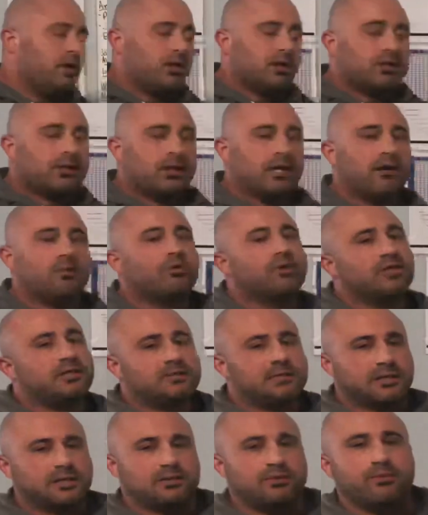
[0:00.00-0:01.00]
Again, we're going to
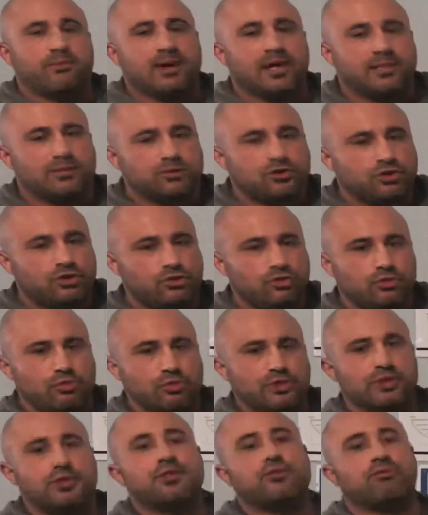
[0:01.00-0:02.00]
stick to about 2 to
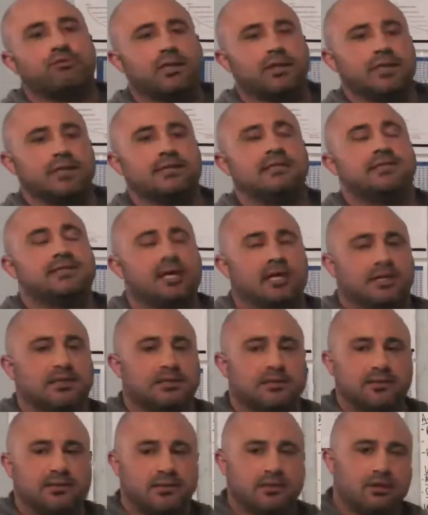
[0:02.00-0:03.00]
3 sets.